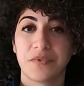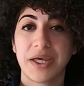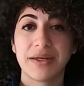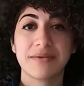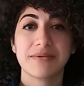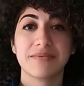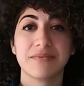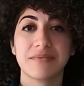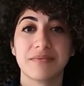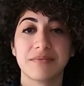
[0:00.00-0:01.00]
And
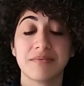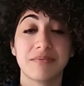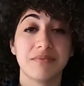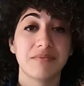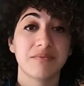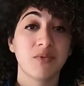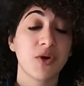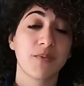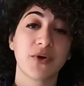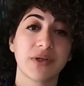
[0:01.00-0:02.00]

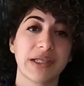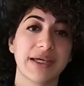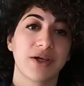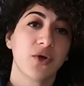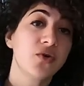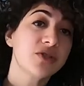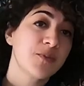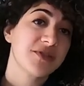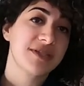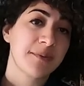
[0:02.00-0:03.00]
more importantly, whose
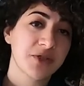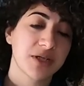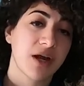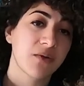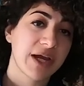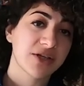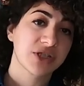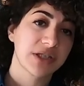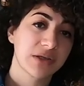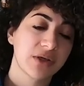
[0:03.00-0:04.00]
perception are we
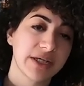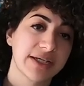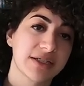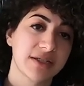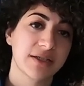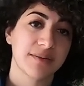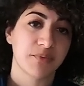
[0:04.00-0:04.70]
actually looking to